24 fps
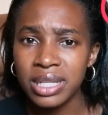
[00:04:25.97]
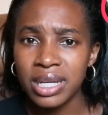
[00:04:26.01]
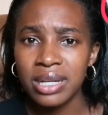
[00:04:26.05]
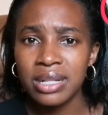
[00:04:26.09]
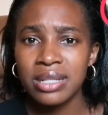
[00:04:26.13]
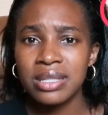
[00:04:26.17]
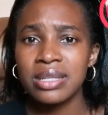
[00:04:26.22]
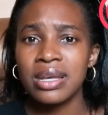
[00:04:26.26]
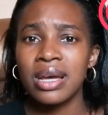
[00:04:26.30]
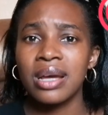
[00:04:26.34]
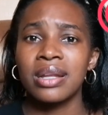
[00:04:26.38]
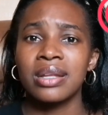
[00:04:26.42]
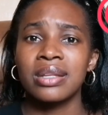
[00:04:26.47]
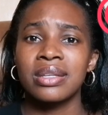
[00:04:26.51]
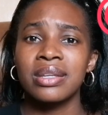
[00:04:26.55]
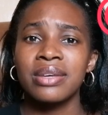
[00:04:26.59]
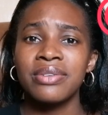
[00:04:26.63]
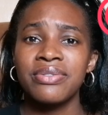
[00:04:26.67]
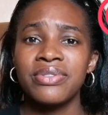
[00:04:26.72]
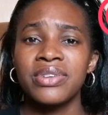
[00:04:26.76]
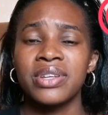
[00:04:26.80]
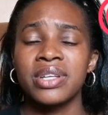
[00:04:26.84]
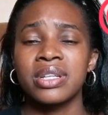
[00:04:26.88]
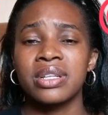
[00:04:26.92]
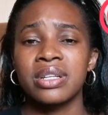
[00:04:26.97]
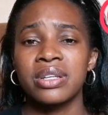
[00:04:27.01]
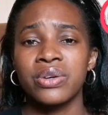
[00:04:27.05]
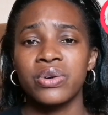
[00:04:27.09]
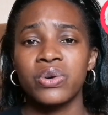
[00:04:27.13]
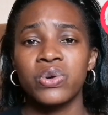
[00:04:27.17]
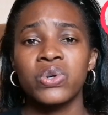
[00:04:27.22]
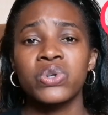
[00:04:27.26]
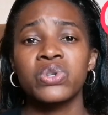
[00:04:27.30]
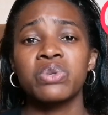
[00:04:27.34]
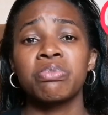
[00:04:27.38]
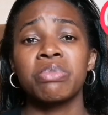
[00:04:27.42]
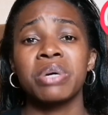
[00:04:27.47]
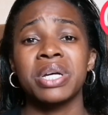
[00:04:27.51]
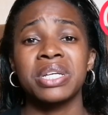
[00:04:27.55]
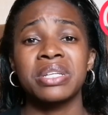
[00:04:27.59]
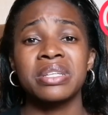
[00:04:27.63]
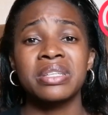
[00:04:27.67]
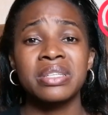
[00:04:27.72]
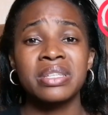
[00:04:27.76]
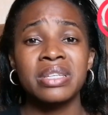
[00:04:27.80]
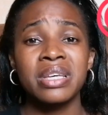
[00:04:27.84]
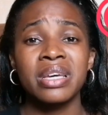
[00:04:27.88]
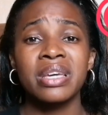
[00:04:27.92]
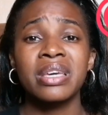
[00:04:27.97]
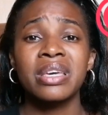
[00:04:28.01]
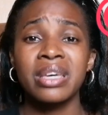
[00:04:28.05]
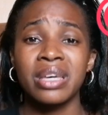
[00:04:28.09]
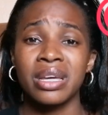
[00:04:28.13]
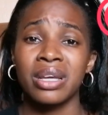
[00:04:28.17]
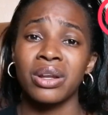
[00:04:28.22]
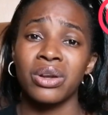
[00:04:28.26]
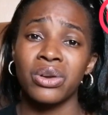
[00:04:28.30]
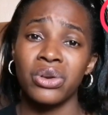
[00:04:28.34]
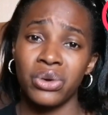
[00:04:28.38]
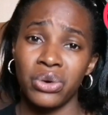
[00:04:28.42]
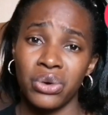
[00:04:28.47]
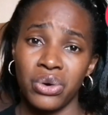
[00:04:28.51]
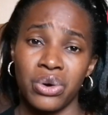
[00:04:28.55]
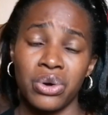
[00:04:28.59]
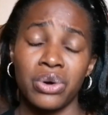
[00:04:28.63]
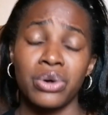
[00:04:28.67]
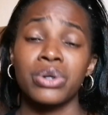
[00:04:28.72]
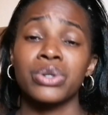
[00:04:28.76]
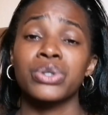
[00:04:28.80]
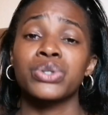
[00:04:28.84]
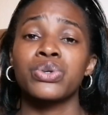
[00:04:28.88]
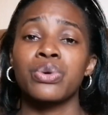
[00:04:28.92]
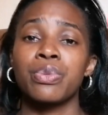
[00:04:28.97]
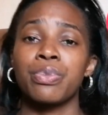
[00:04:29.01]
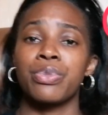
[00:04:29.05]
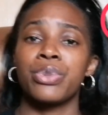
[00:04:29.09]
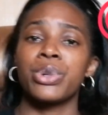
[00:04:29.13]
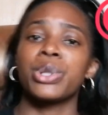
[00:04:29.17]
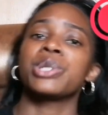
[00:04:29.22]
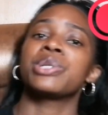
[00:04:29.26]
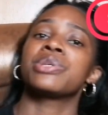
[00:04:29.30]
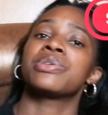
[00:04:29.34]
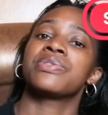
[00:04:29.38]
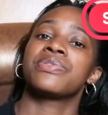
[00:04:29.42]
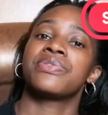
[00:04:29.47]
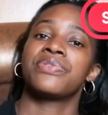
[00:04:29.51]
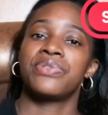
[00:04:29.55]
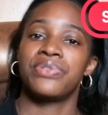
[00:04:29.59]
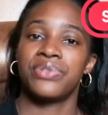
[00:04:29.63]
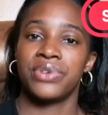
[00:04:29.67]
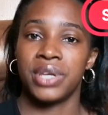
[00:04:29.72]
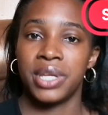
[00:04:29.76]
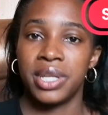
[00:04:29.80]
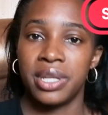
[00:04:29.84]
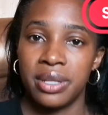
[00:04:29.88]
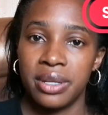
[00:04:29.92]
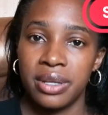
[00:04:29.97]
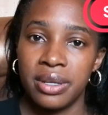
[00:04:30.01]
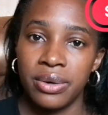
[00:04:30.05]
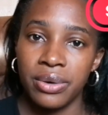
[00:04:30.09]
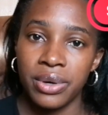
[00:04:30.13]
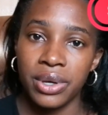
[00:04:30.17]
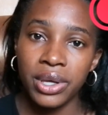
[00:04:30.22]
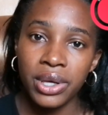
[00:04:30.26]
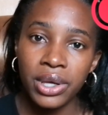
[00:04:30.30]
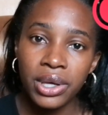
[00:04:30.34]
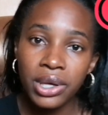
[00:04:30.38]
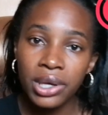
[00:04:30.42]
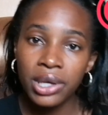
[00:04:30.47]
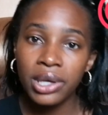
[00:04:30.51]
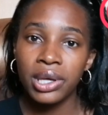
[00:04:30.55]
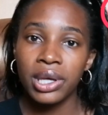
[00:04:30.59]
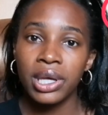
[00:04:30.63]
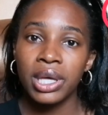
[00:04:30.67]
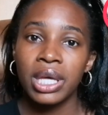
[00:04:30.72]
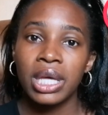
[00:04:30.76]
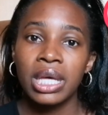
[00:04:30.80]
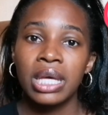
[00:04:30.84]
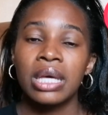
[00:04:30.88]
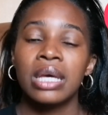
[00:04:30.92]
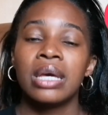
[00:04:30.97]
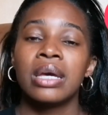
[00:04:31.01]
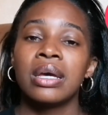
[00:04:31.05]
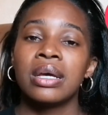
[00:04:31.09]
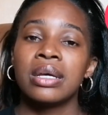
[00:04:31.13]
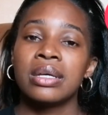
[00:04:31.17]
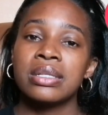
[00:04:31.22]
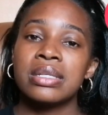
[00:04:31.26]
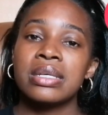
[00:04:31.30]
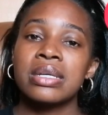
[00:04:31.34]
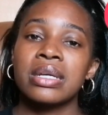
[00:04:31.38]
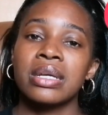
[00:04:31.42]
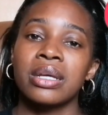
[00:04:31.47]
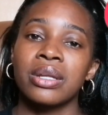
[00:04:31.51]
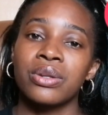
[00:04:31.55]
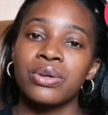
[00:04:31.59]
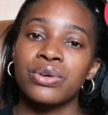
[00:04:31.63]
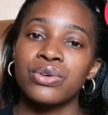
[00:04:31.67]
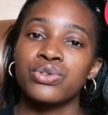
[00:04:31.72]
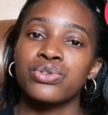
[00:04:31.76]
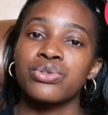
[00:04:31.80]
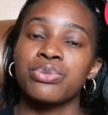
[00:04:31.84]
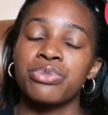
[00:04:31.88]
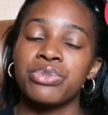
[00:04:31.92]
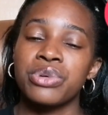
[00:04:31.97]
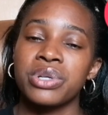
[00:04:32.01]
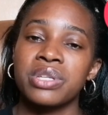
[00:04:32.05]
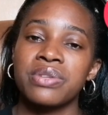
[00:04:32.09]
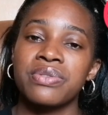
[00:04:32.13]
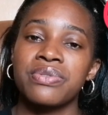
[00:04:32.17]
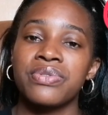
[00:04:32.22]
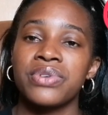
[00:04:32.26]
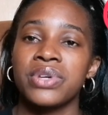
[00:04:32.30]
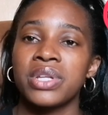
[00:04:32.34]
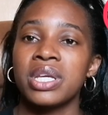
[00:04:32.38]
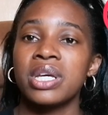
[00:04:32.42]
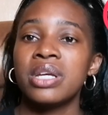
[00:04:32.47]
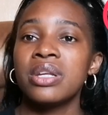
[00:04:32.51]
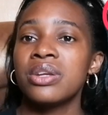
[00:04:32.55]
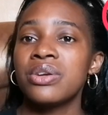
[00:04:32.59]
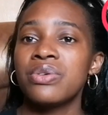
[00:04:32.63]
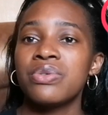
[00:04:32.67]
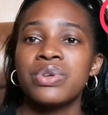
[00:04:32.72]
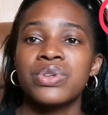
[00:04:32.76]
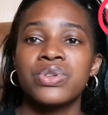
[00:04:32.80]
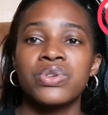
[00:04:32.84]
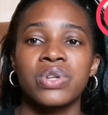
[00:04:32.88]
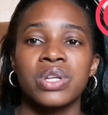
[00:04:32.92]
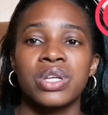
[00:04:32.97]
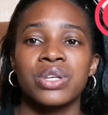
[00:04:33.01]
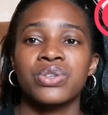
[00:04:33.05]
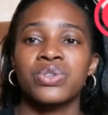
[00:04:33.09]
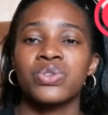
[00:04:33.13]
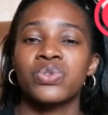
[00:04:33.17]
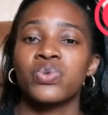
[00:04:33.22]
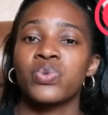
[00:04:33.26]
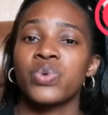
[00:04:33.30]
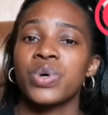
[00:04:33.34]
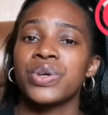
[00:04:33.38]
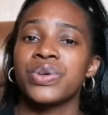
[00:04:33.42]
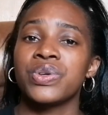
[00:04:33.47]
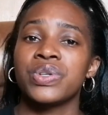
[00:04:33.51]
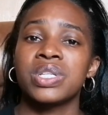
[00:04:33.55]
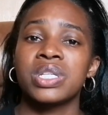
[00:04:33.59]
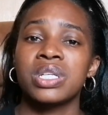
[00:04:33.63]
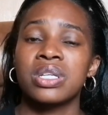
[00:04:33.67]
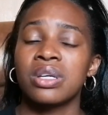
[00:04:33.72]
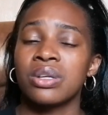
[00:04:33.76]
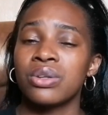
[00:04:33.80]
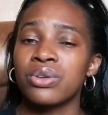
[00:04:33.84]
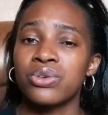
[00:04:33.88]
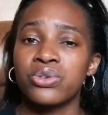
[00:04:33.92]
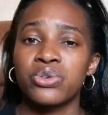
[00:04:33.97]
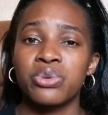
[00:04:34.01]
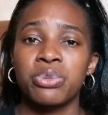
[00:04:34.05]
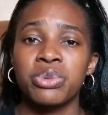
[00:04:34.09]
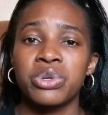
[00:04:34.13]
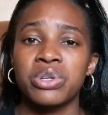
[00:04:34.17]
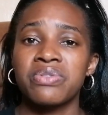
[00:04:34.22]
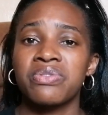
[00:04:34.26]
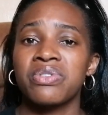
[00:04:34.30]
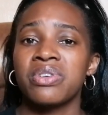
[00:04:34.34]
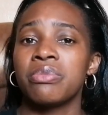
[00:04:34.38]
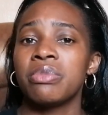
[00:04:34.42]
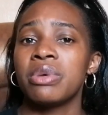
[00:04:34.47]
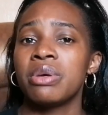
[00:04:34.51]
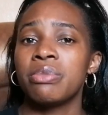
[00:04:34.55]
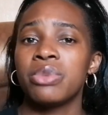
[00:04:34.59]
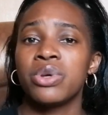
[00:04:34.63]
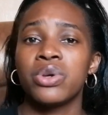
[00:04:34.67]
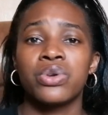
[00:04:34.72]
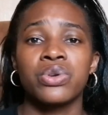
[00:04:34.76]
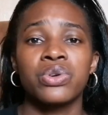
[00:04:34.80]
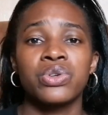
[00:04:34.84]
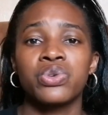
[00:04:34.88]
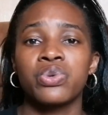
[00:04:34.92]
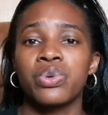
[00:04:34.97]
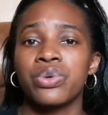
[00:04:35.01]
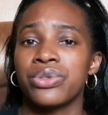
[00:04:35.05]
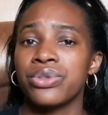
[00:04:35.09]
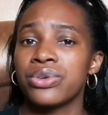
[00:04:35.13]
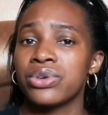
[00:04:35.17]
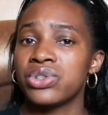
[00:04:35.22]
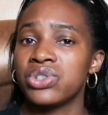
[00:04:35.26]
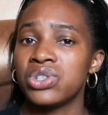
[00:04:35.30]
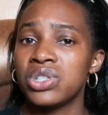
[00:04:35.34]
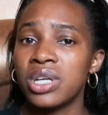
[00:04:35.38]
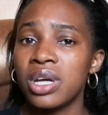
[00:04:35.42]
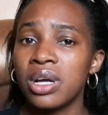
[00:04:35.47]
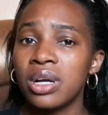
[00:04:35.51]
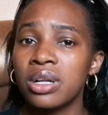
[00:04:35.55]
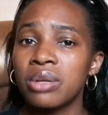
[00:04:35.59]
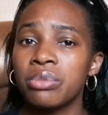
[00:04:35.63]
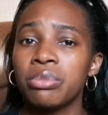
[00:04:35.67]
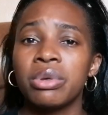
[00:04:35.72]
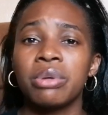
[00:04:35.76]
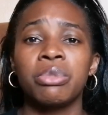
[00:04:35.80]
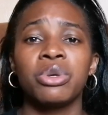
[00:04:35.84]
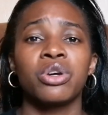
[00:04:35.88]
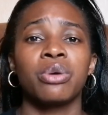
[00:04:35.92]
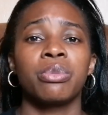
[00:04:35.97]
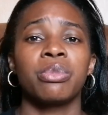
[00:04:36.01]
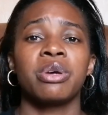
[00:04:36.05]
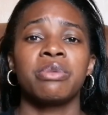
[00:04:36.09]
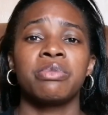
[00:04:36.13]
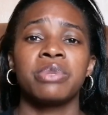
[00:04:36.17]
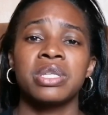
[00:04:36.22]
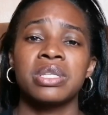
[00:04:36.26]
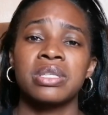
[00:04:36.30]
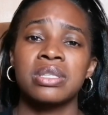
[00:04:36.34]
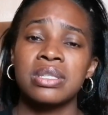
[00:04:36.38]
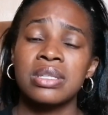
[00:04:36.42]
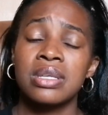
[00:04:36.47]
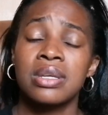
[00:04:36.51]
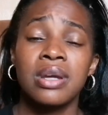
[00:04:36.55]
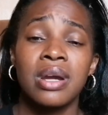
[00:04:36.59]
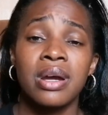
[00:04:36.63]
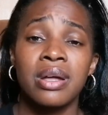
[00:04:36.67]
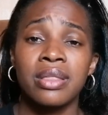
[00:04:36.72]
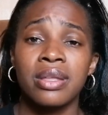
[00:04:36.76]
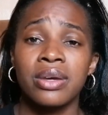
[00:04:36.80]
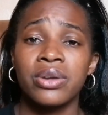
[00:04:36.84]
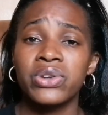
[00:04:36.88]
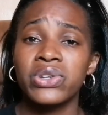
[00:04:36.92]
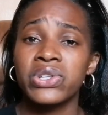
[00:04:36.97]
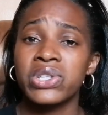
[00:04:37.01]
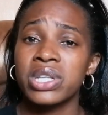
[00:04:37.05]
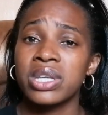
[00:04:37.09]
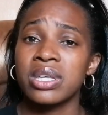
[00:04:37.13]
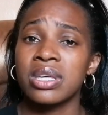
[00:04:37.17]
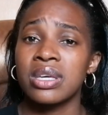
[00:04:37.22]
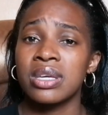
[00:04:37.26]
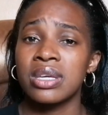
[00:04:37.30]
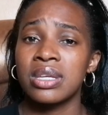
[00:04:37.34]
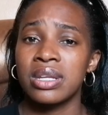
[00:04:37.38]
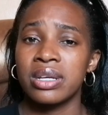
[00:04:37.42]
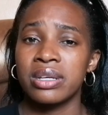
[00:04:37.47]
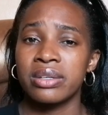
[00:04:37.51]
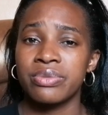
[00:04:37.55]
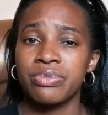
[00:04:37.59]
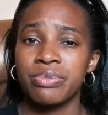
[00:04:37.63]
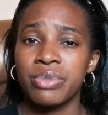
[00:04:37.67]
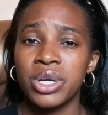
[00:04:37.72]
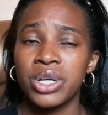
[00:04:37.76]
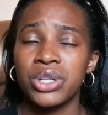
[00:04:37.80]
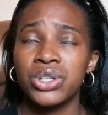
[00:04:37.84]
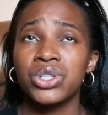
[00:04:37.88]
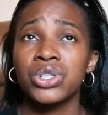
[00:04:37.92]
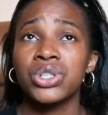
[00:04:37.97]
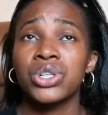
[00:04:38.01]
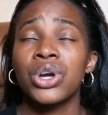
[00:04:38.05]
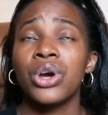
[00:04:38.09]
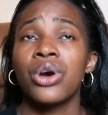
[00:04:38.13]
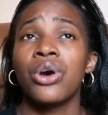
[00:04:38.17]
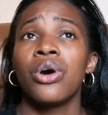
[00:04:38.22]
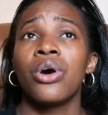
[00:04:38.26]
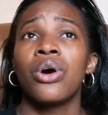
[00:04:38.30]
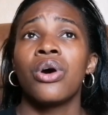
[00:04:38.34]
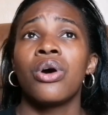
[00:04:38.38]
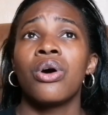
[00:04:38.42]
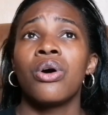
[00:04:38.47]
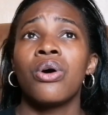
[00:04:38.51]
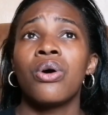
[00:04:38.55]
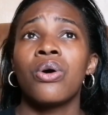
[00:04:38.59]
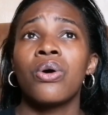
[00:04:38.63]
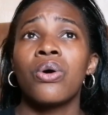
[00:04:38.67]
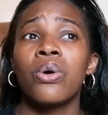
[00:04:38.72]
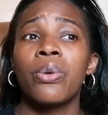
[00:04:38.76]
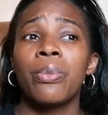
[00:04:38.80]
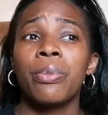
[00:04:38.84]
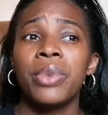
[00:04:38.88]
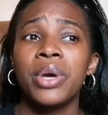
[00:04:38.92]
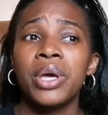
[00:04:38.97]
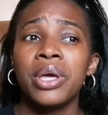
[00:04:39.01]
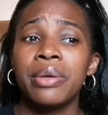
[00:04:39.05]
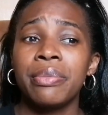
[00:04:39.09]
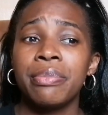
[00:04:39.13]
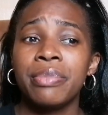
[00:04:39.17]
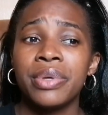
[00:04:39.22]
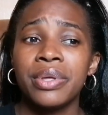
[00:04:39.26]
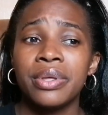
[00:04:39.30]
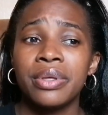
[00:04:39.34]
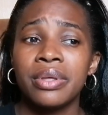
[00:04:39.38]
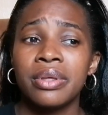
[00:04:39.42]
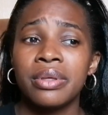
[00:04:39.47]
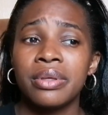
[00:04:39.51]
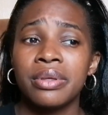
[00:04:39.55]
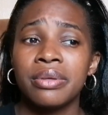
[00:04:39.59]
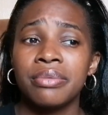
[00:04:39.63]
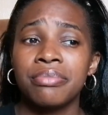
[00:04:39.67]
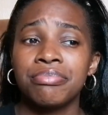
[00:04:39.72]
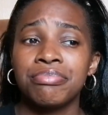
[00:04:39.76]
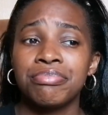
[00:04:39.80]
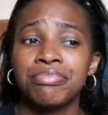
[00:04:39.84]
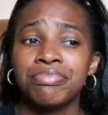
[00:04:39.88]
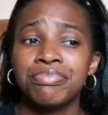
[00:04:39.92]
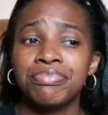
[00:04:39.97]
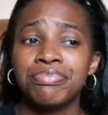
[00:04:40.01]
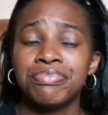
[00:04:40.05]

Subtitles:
ducts are definitely caused by taking long to breastfeed. Okay, taking long to breastfeed. Any reason as to why you're taking long to breastfeed? Maybe you're not with your child, maybe your baby's sick and they're not taking in as much, or maybe